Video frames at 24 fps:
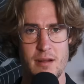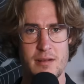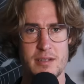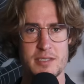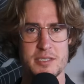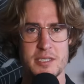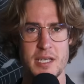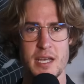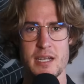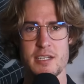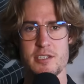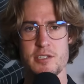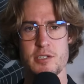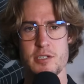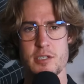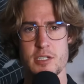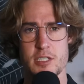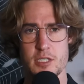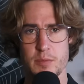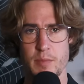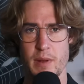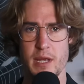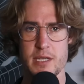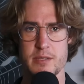Now let's get into
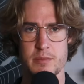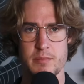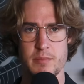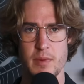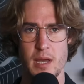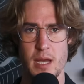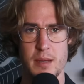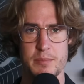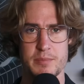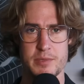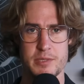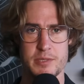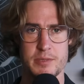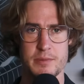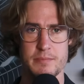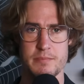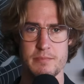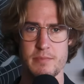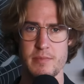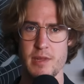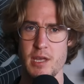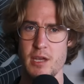displacement maps. Maps.